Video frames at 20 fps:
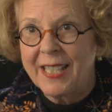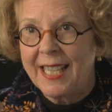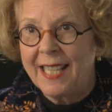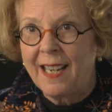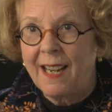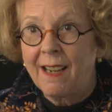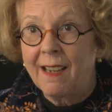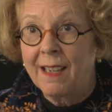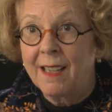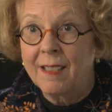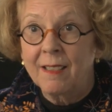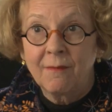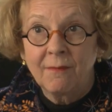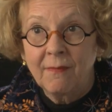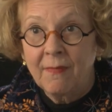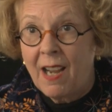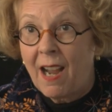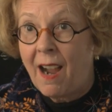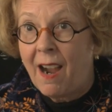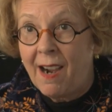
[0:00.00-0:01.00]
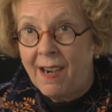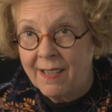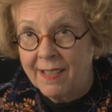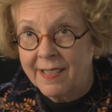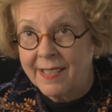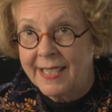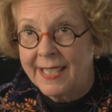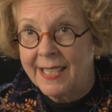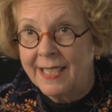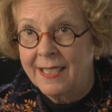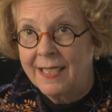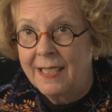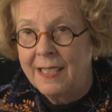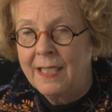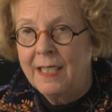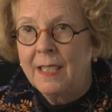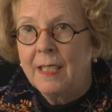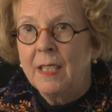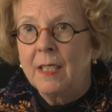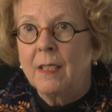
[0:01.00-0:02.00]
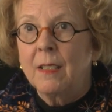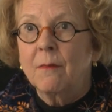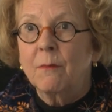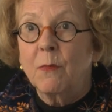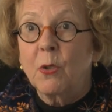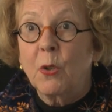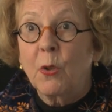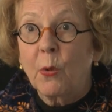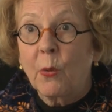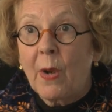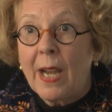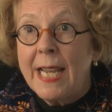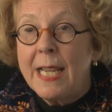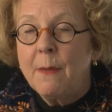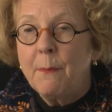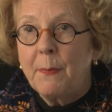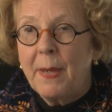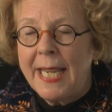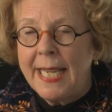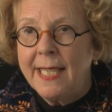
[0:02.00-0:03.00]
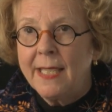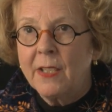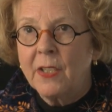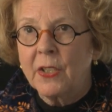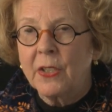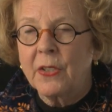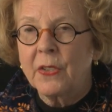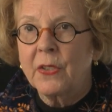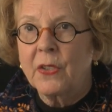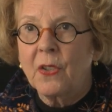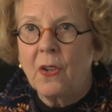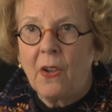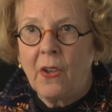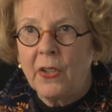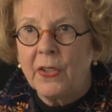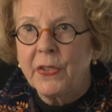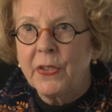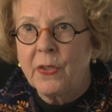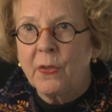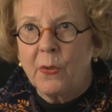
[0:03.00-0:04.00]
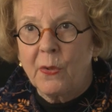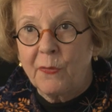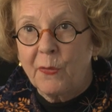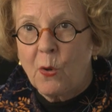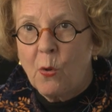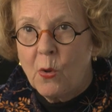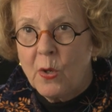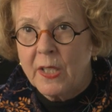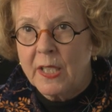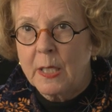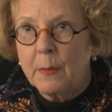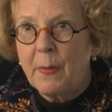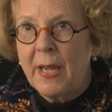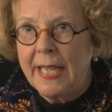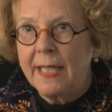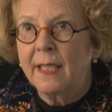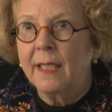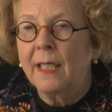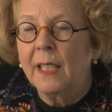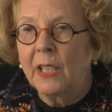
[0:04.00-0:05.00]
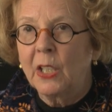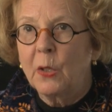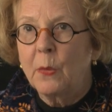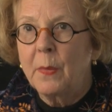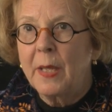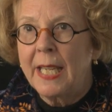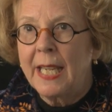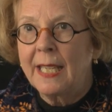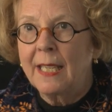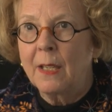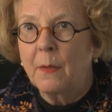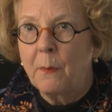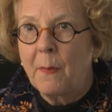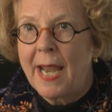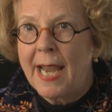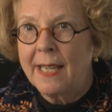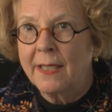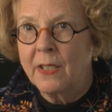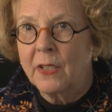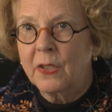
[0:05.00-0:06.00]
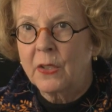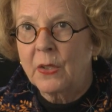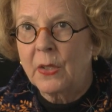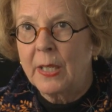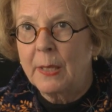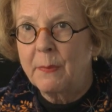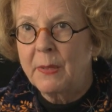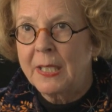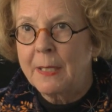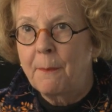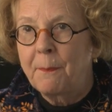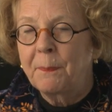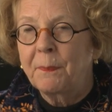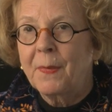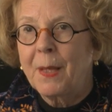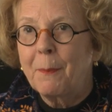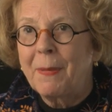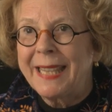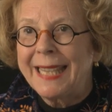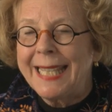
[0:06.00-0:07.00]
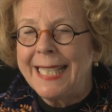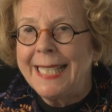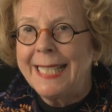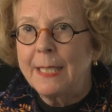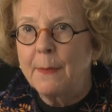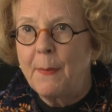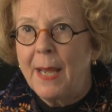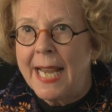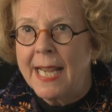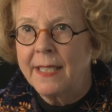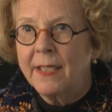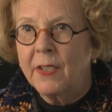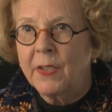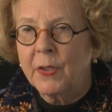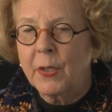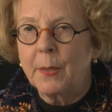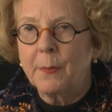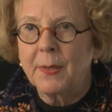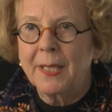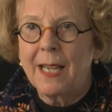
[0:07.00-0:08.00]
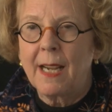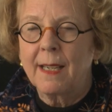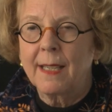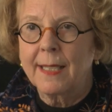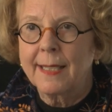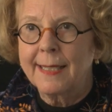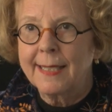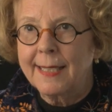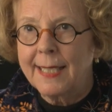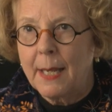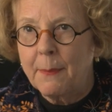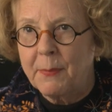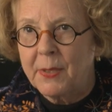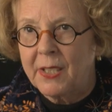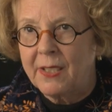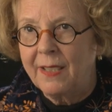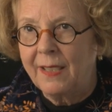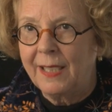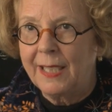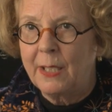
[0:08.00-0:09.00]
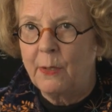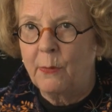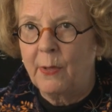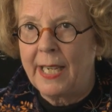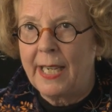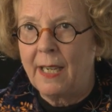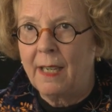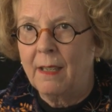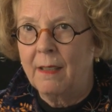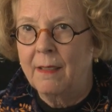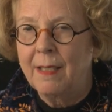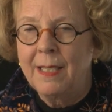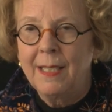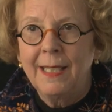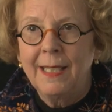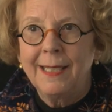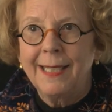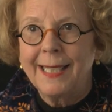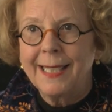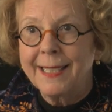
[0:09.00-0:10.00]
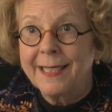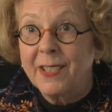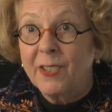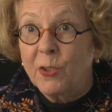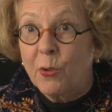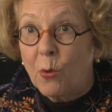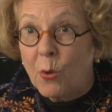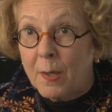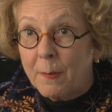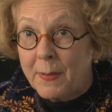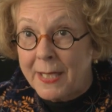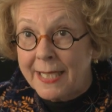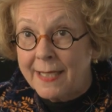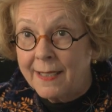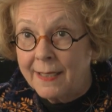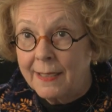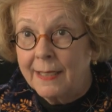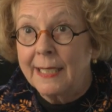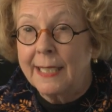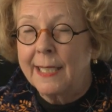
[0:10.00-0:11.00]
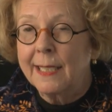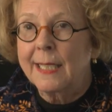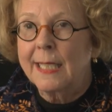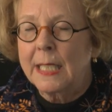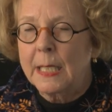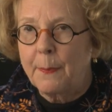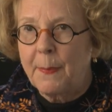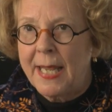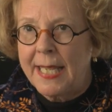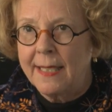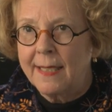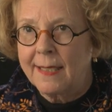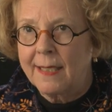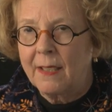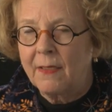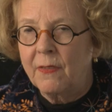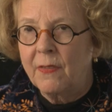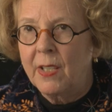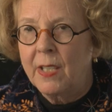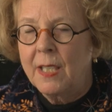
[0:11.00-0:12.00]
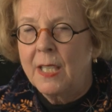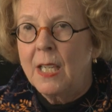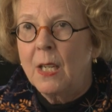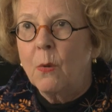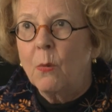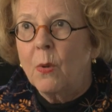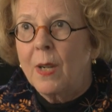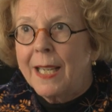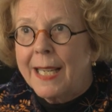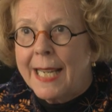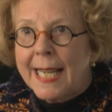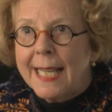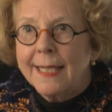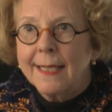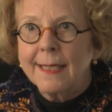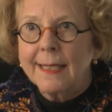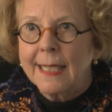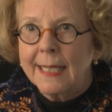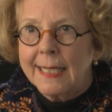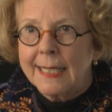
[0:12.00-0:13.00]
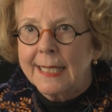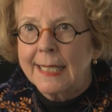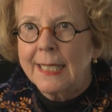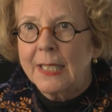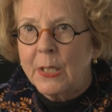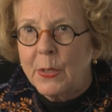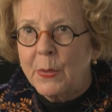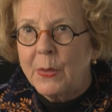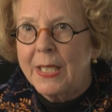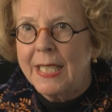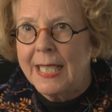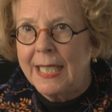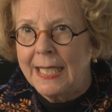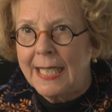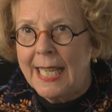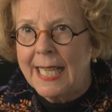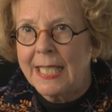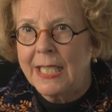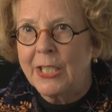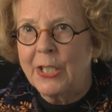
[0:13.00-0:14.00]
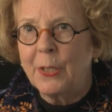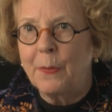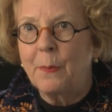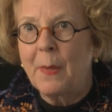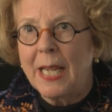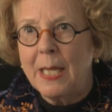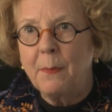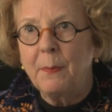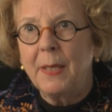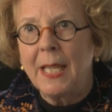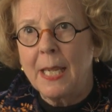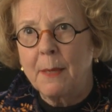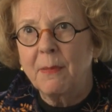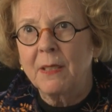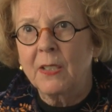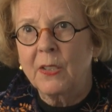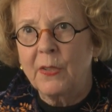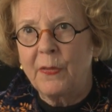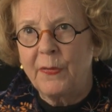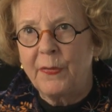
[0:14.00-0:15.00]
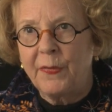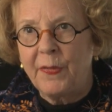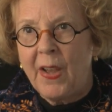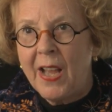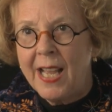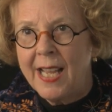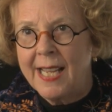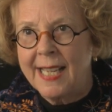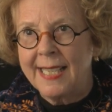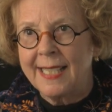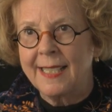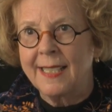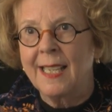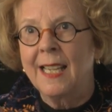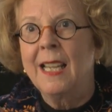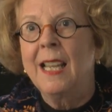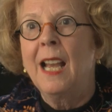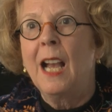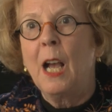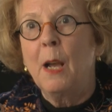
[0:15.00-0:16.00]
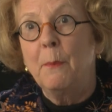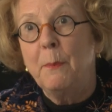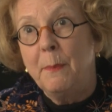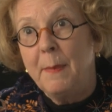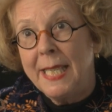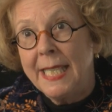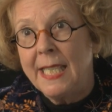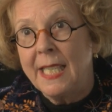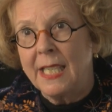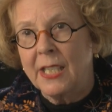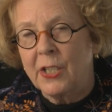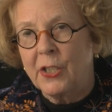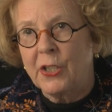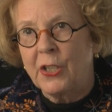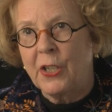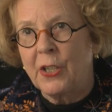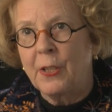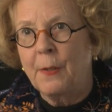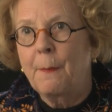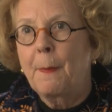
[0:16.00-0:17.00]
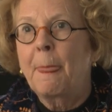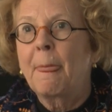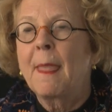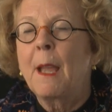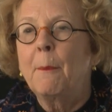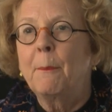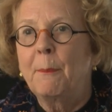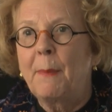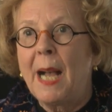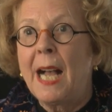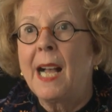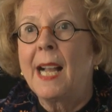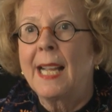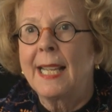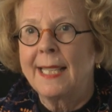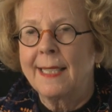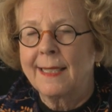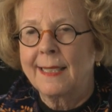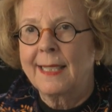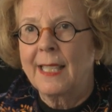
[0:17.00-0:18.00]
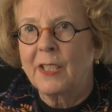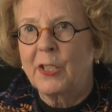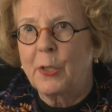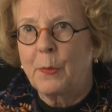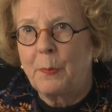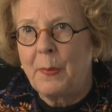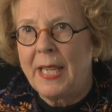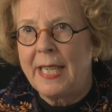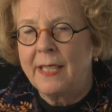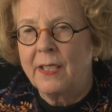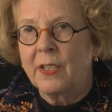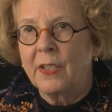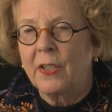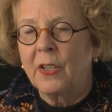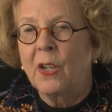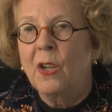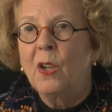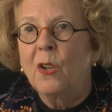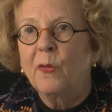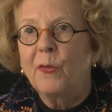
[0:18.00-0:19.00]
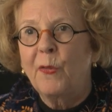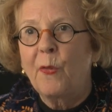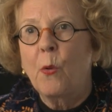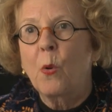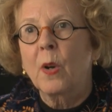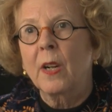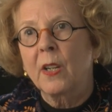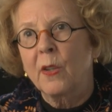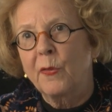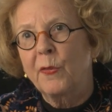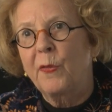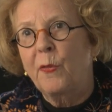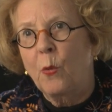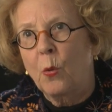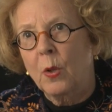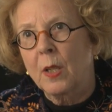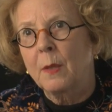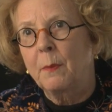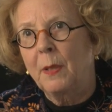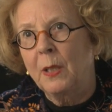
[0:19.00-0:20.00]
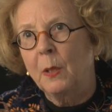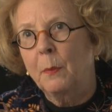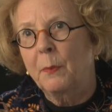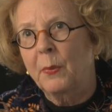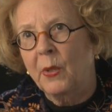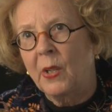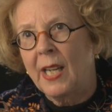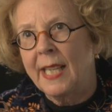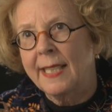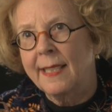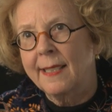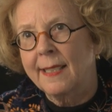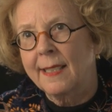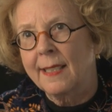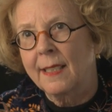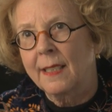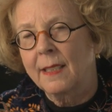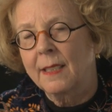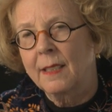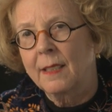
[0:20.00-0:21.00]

that are art. Great painters also, of course, painted illuminated manuscripts, but these manuscripts are exceptionally rare, exorbitantly expensive, whereas an astute collector might be able to find a miniature by such a painter for an affordable price.